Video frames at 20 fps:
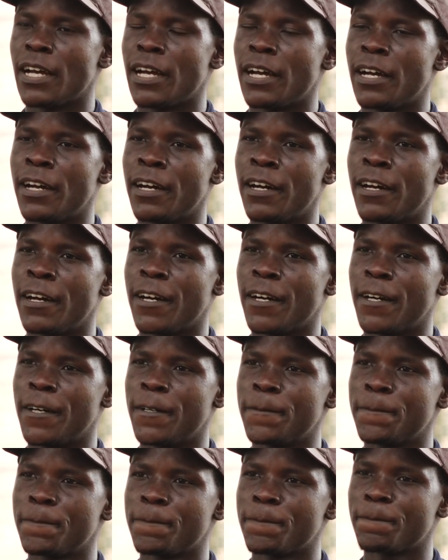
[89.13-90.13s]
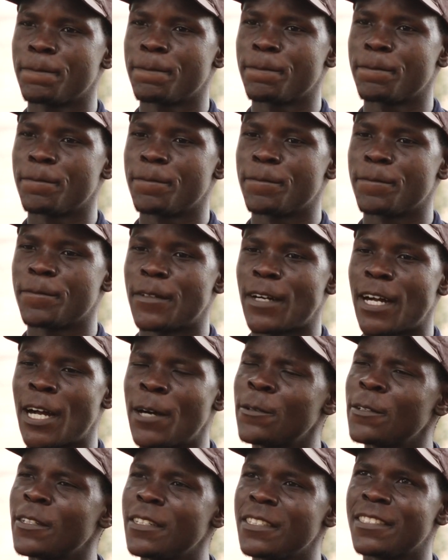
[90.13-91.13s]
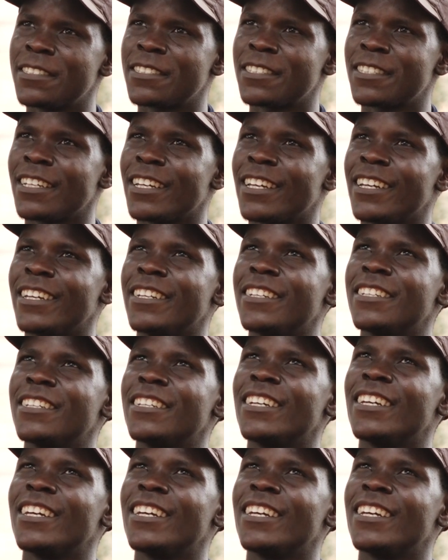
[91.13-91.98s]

I wouldn't say